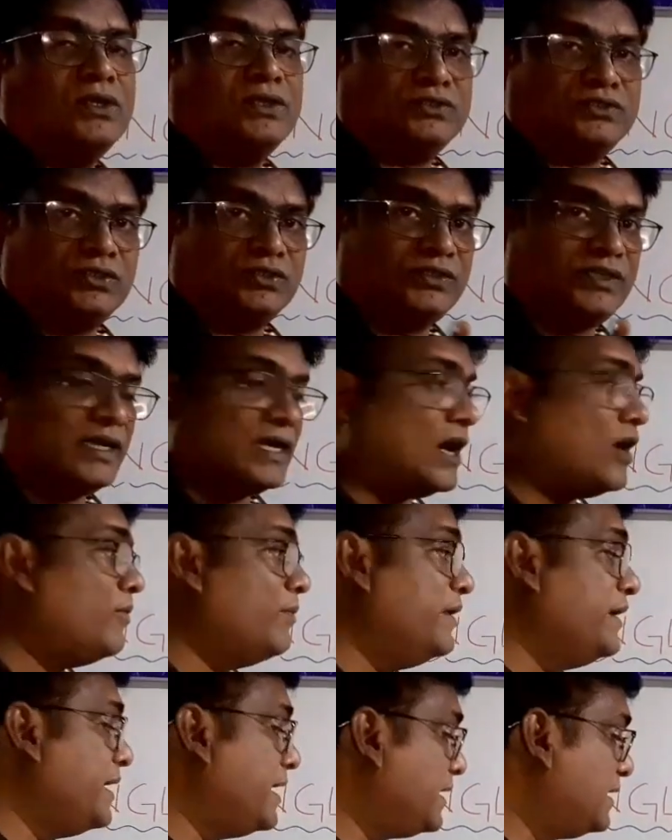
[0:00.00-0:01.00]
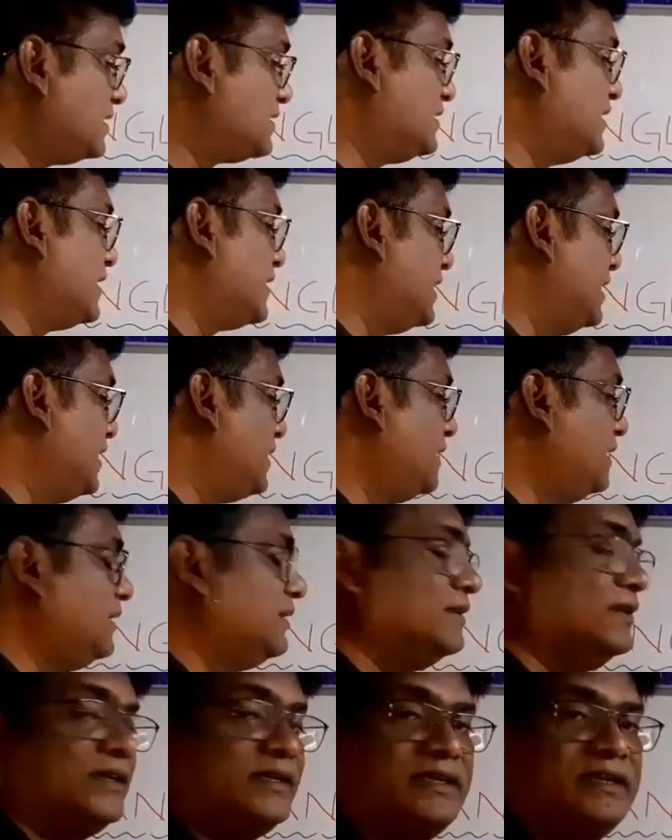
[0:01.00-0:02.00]
So there, how many angles they
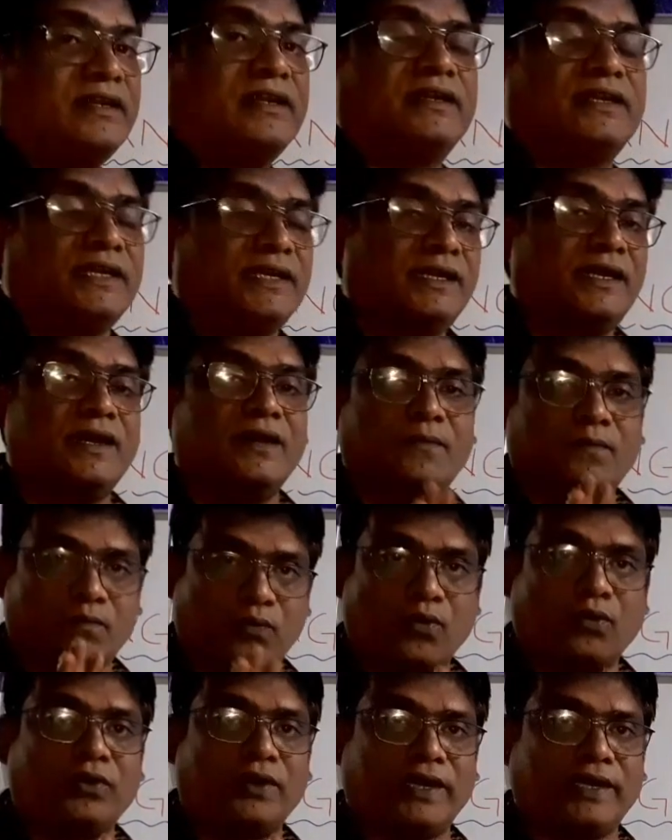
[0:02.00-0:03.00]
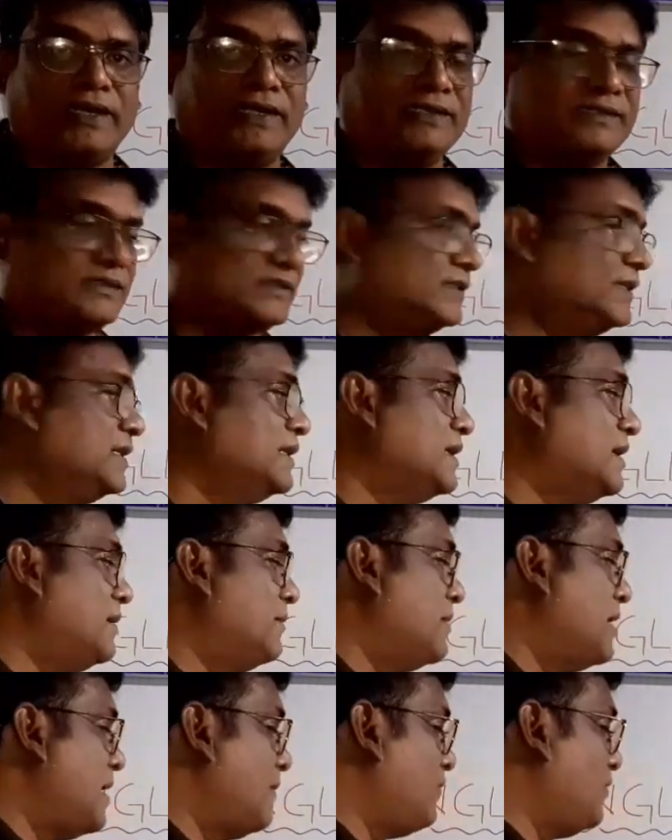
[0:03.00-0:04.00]
created? They created 4 angles.
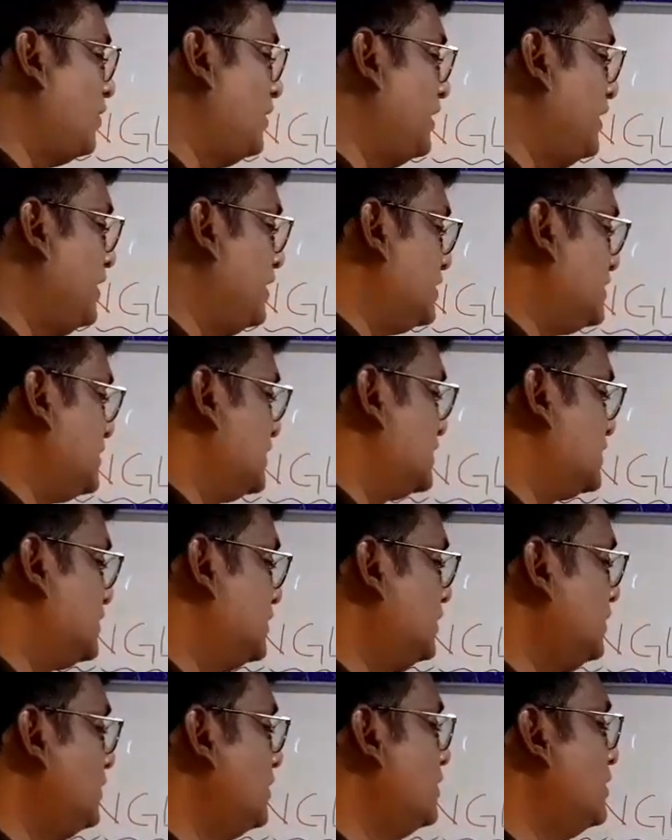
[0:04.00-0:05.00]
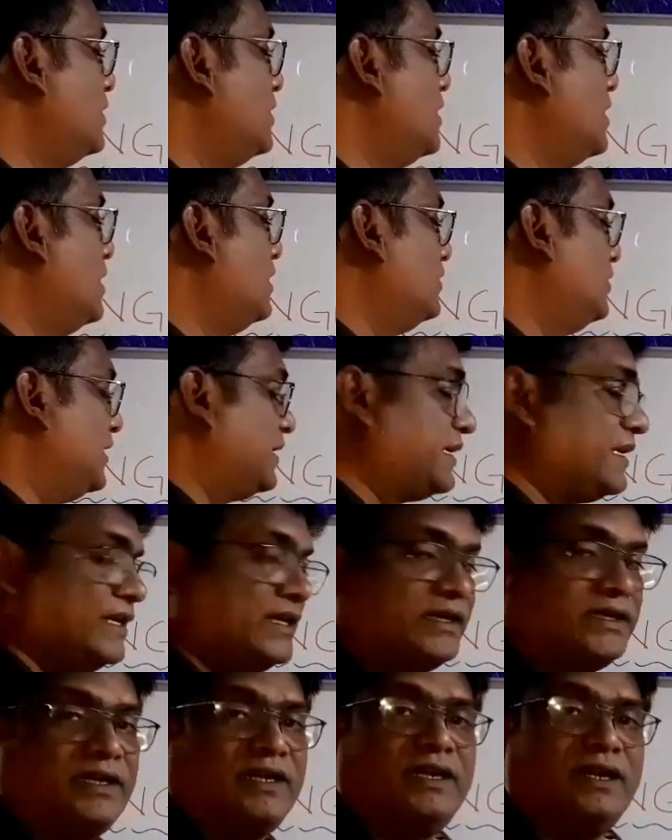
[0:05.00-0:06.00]
After intersection, they
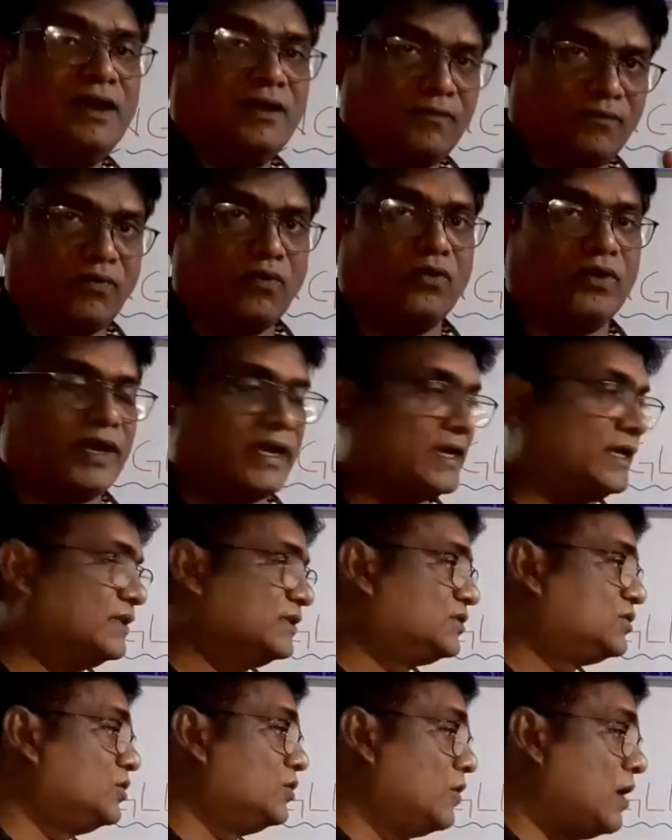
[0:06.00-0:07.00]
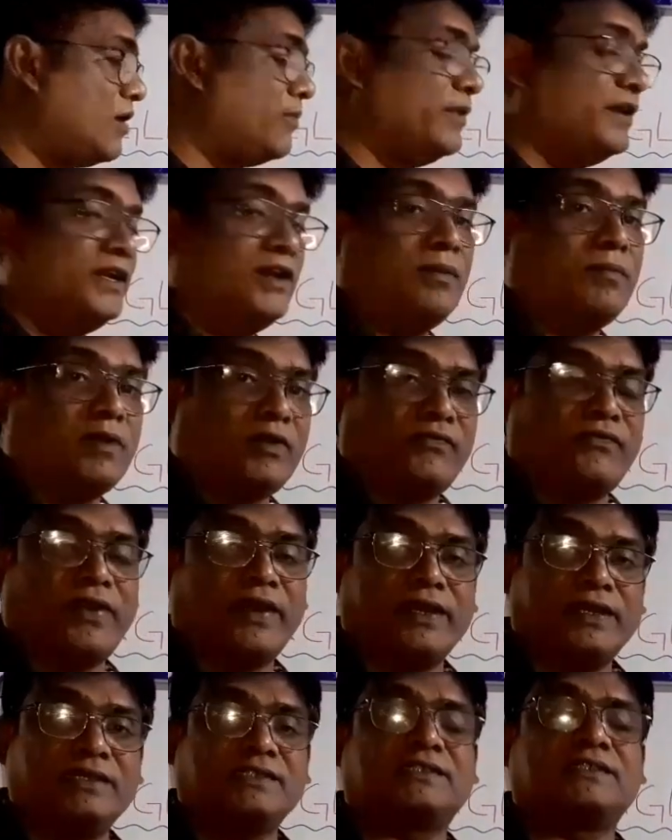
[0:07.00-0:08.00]
created 4 angles. So how many number of
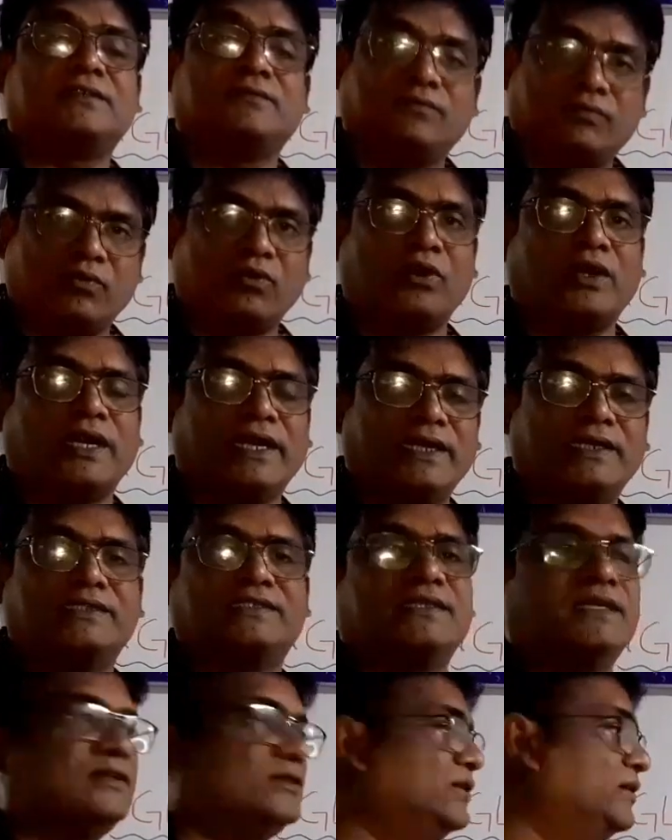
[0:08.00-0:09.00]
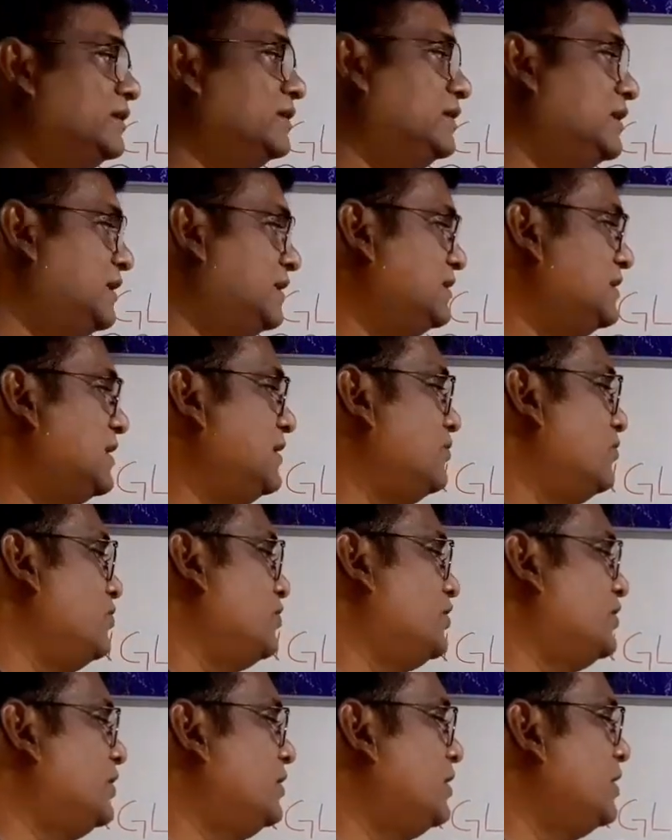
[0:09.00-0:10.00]
angles? 4 angles are there. That is, I
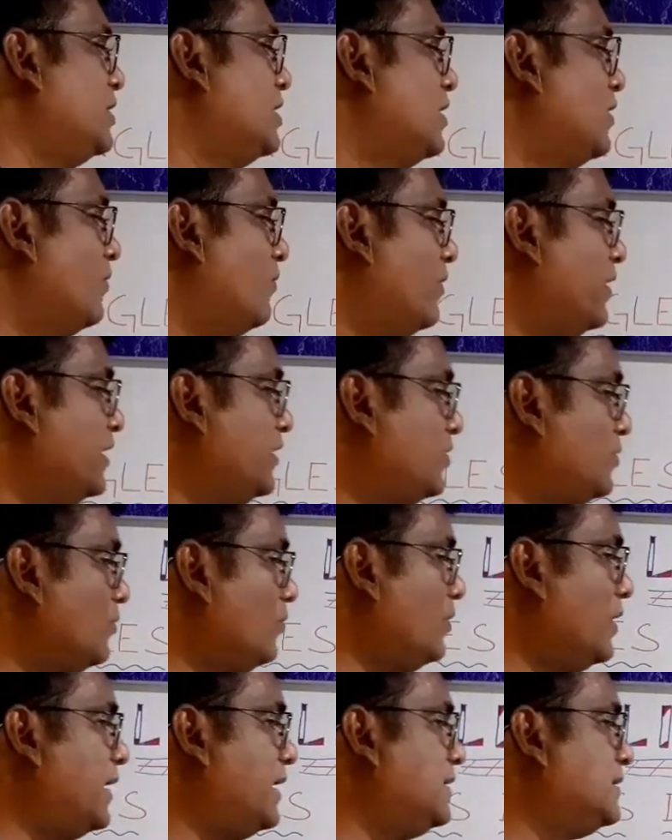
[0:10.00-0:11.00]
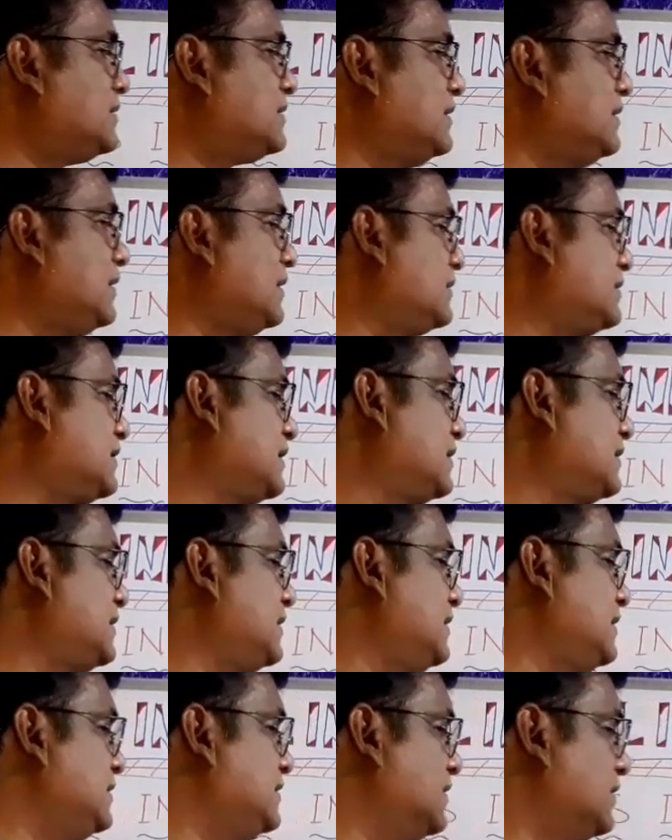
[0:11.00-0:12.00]
wrote here, when two lines
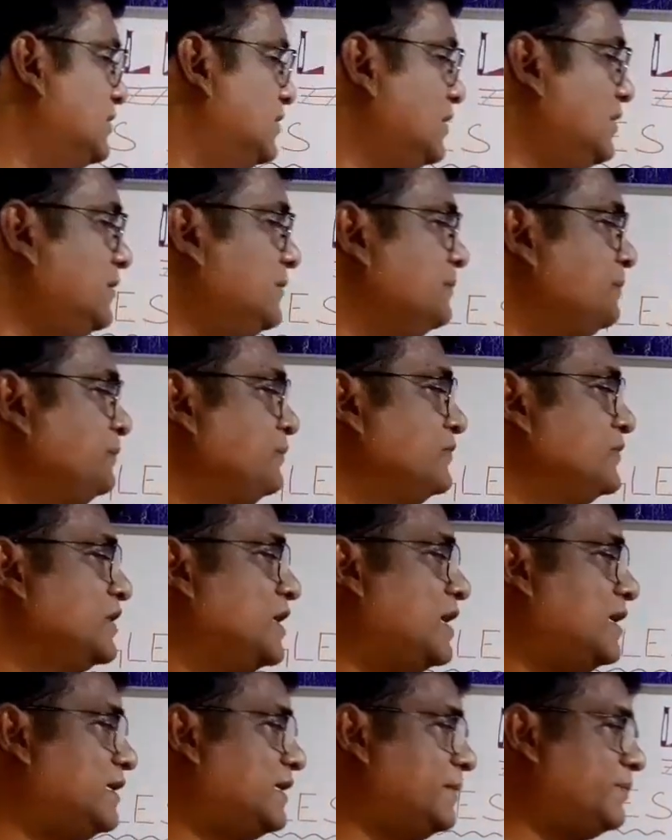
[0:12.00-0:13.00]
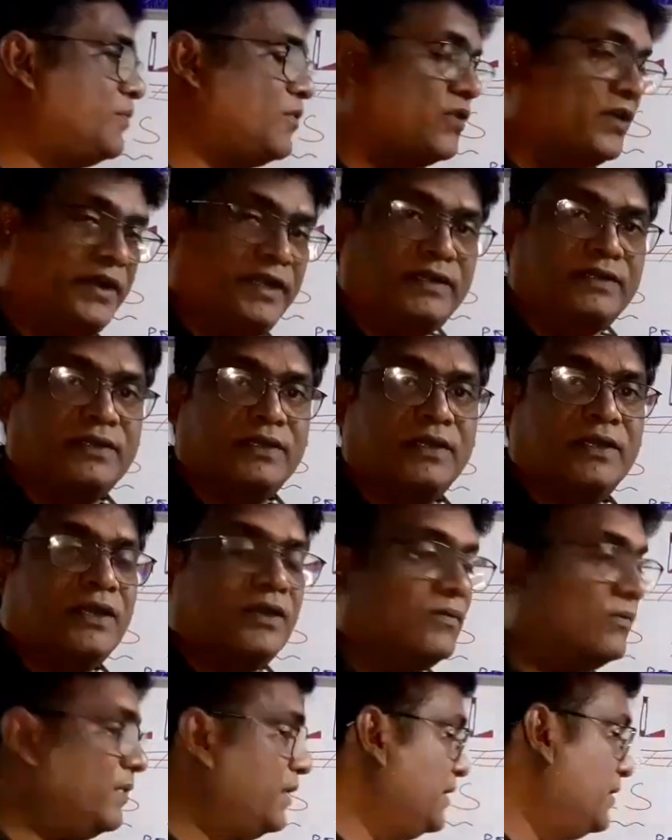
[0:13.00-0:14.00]
intersect each other at a point,
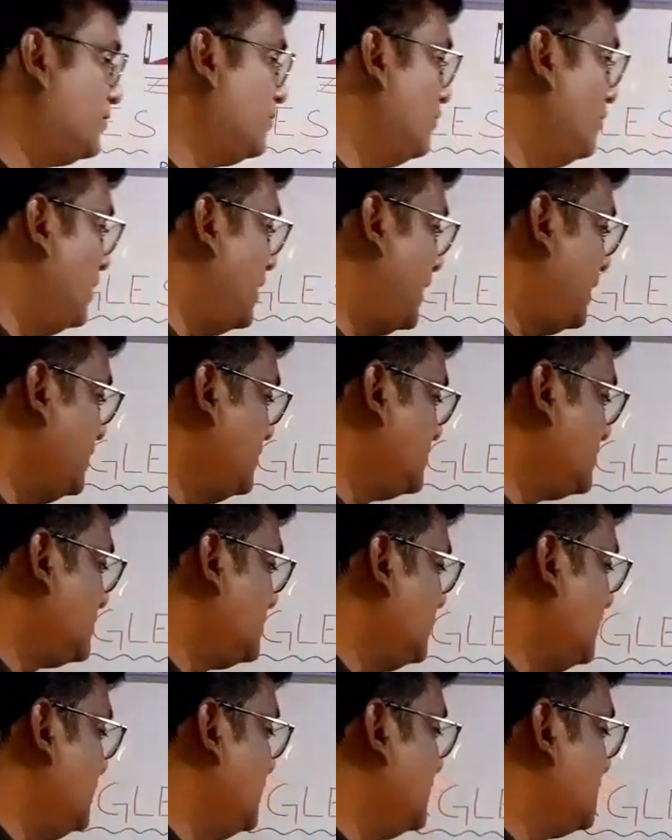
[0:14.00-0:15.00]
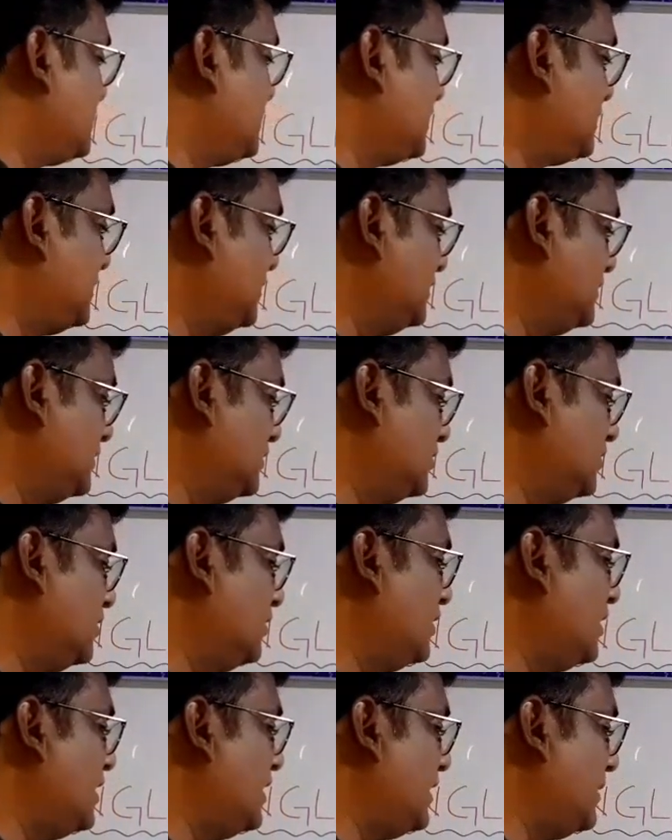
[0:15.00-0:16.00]
when two lines intersect each
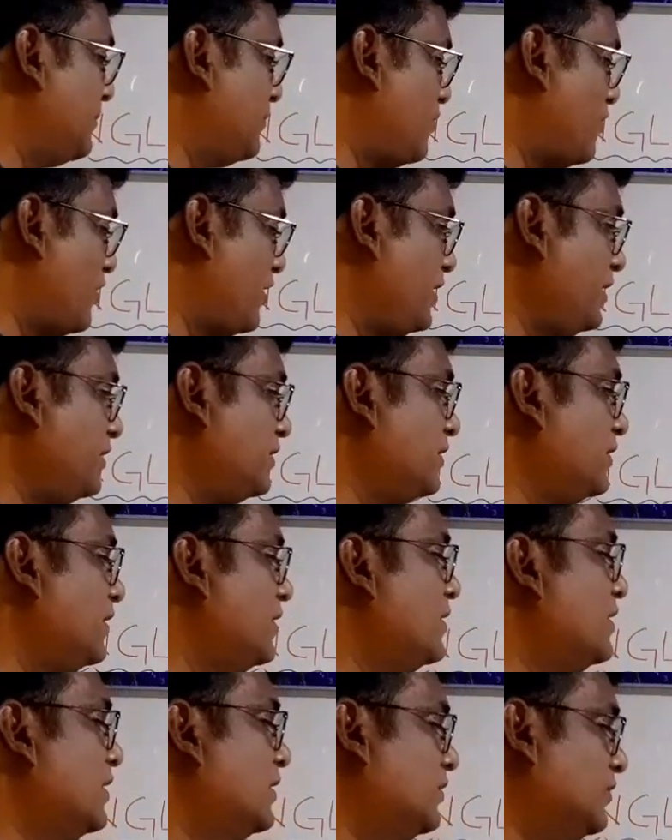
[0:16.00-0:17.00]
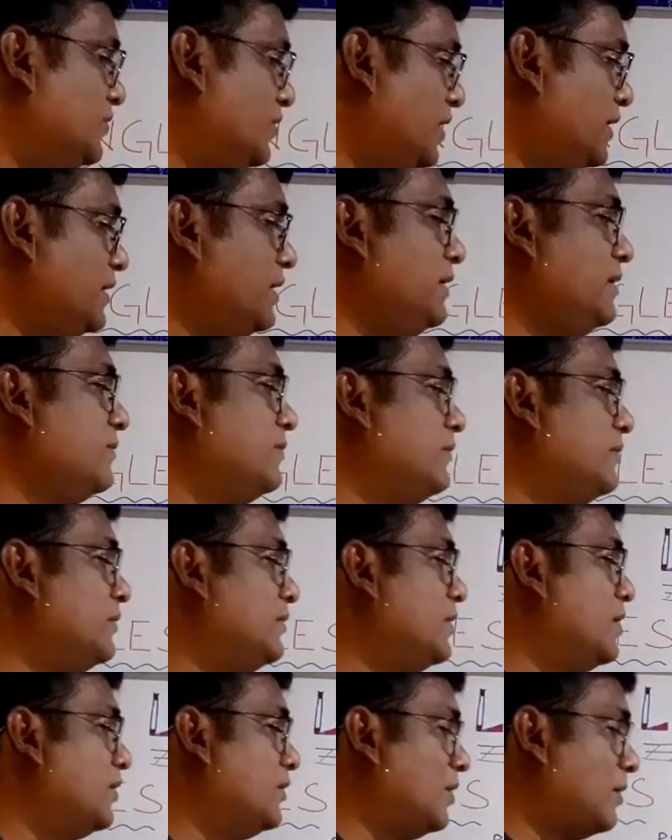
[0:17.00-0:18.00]
other at a point, then
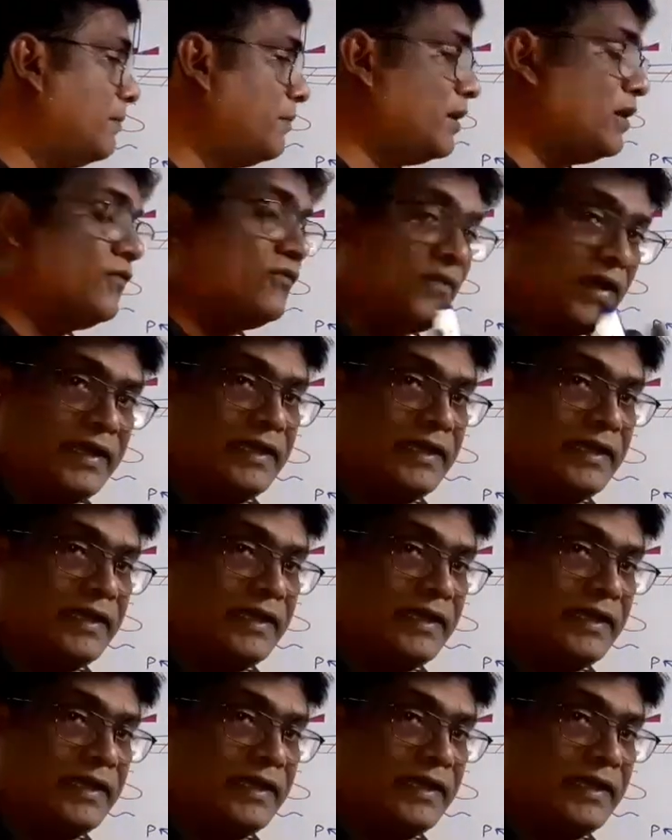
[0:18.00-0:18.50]
the number of